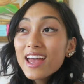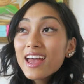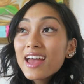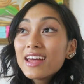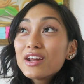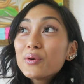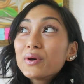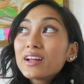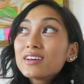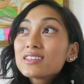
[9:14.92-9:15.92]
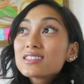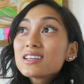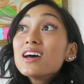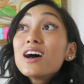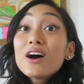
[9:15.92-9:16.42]
And what else?
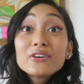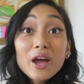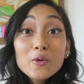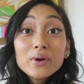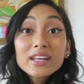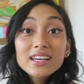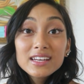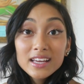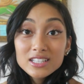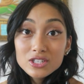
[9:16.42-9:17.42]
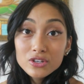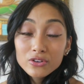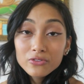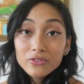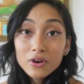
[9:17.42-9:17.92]
Oh yeah, when it connects to
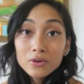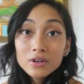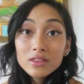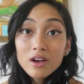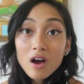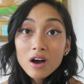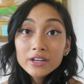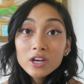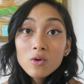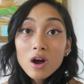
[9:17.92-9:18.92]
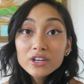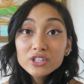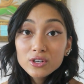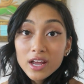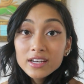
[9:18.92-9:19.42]
your phone, the audio on
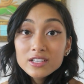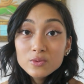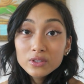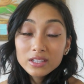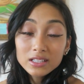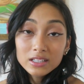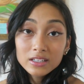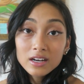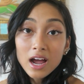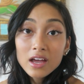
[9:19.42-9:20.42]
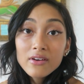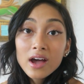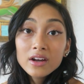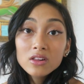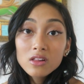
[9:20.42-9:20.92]
your end is really clear. I've
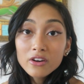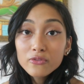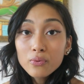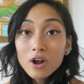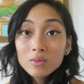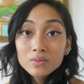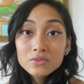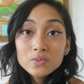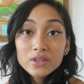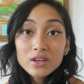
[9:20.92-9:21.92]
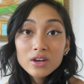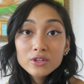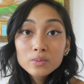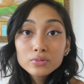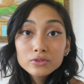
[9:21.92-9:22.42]
had a lot of problems with
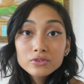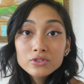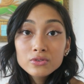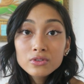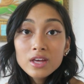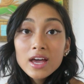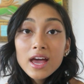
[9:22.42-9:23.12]
other Bluetooth